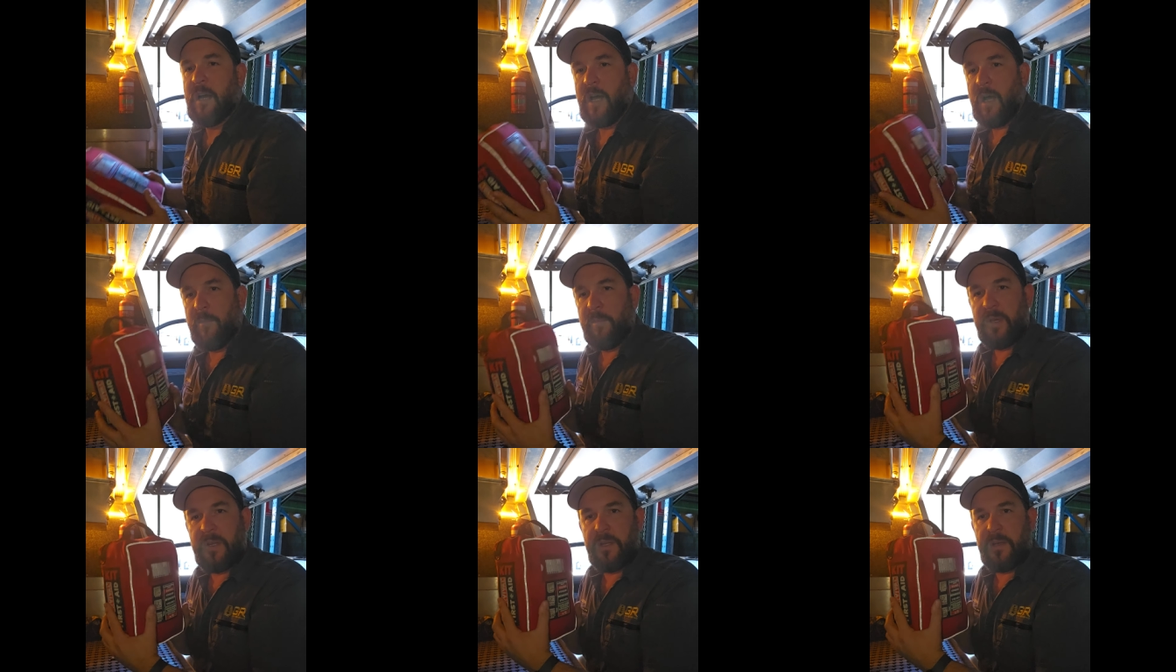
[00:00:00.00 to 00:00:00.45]

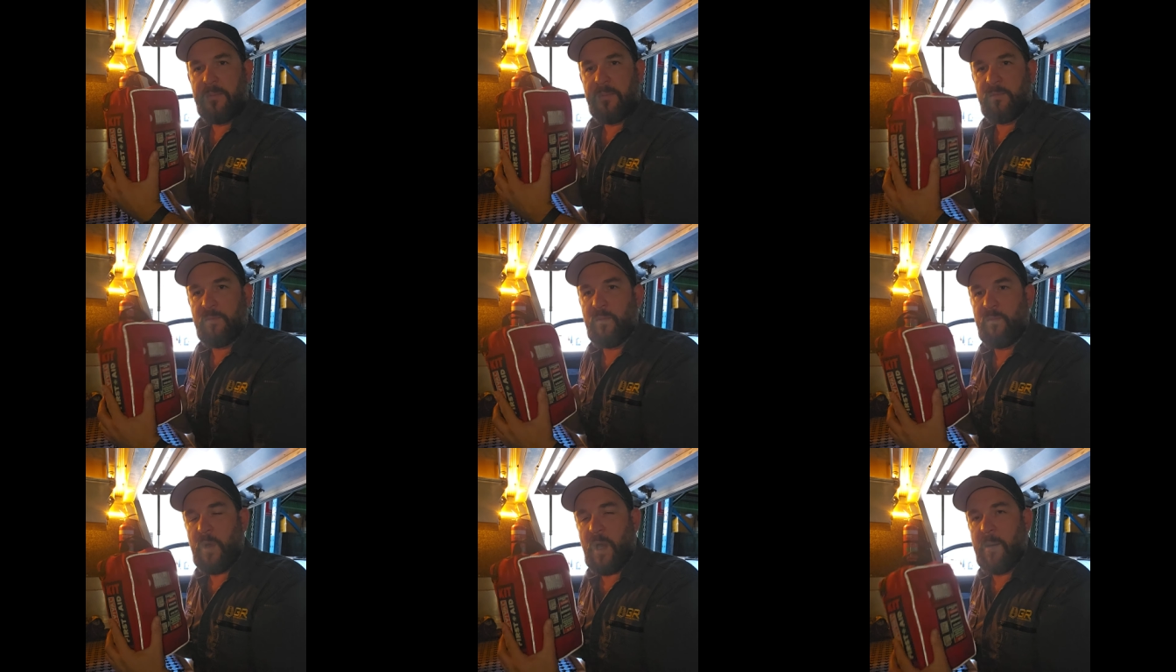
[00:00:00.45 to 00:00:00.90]
I'm gonna
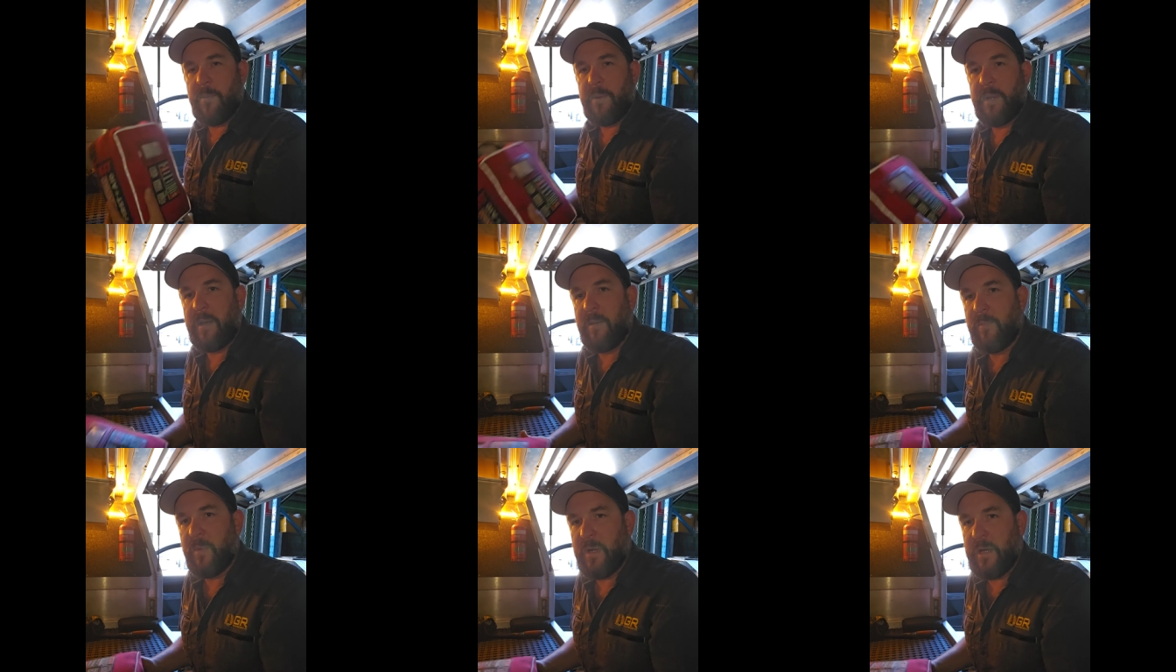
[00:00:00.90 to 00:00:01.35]

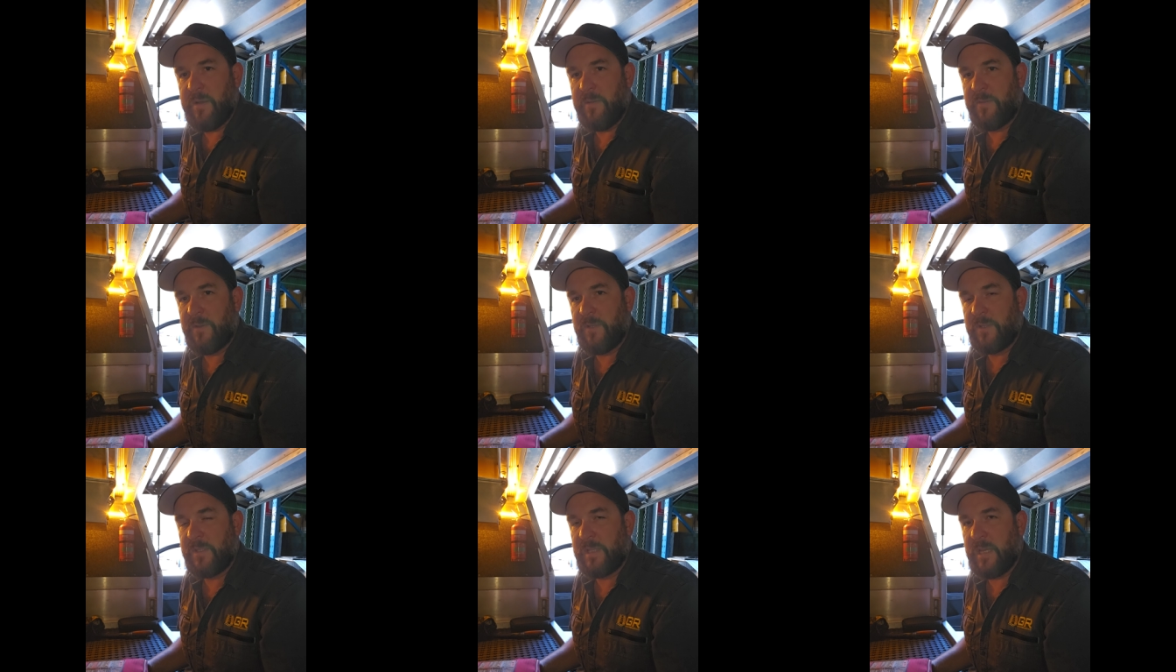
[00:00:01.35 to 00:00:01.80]
open up my
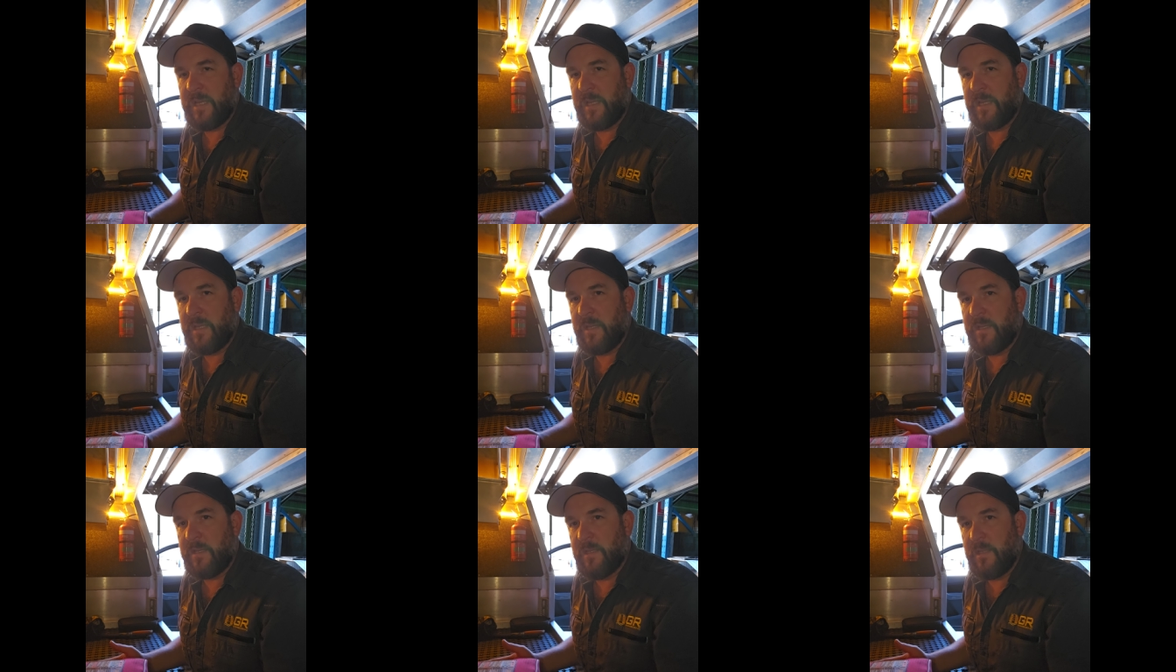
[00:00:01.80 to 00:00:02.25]
first aid
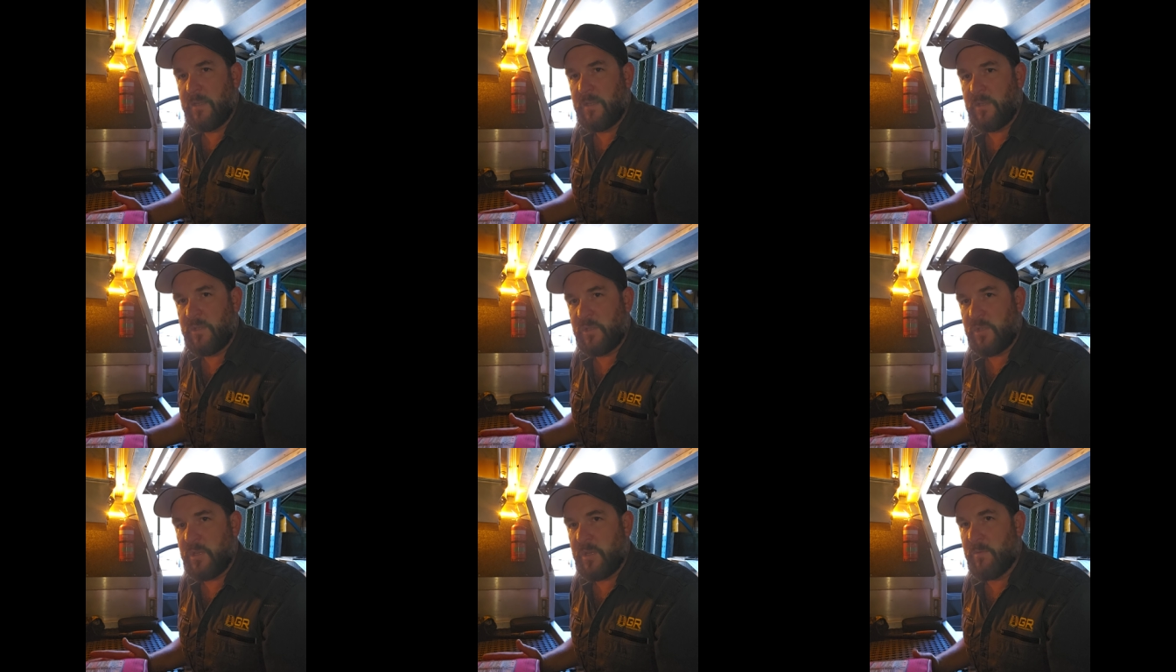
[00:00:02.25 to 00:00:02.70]
kit and
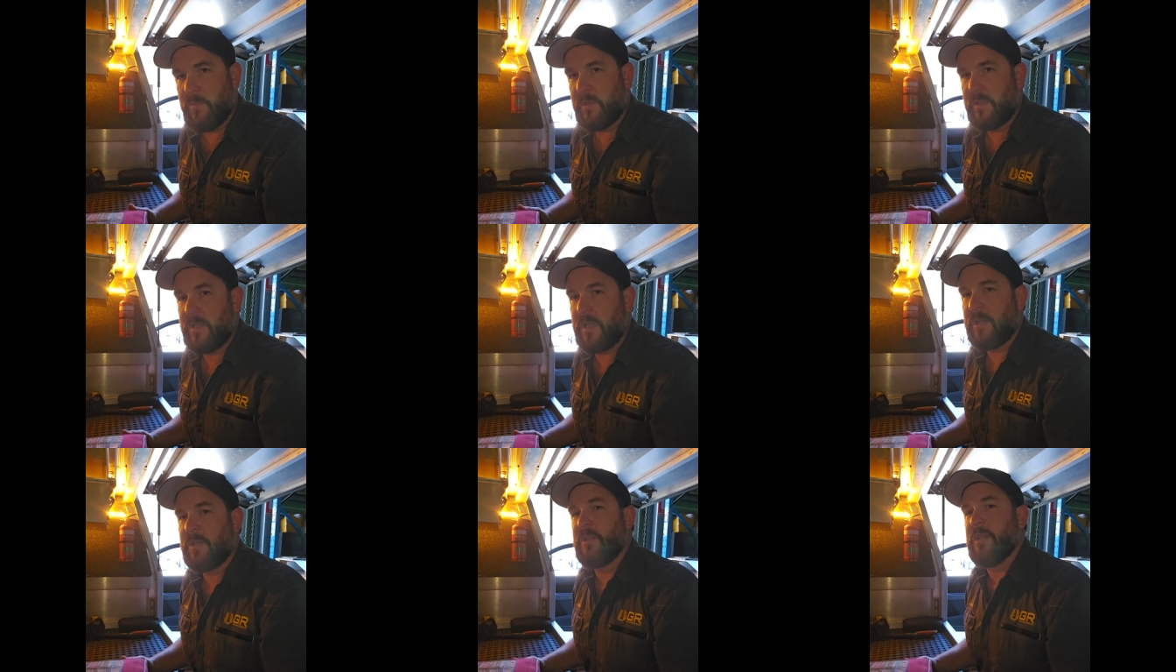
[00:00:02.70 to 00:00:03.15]
just show you
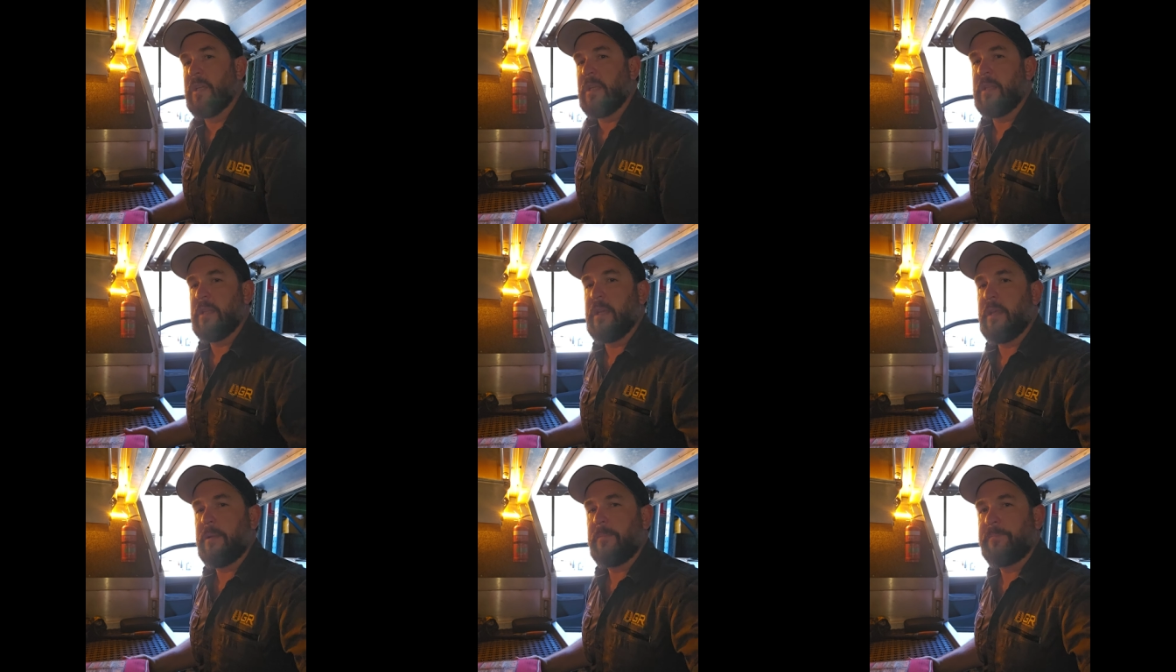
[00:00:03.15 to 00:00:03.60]
what's actually
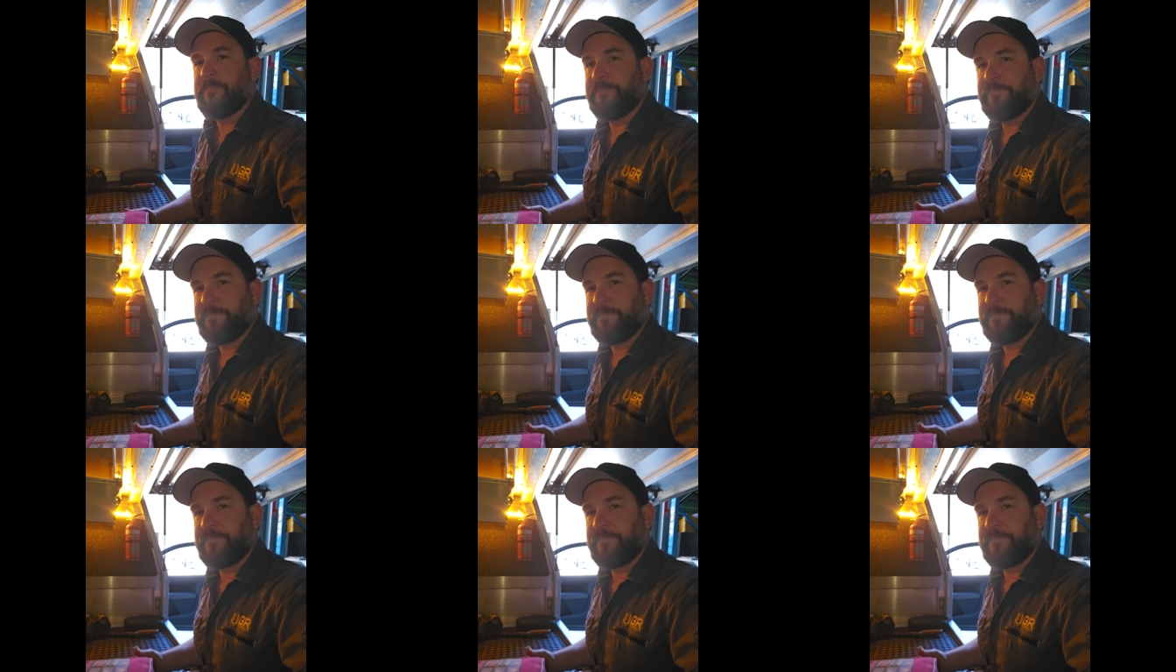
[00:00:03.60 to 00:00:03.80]
in there.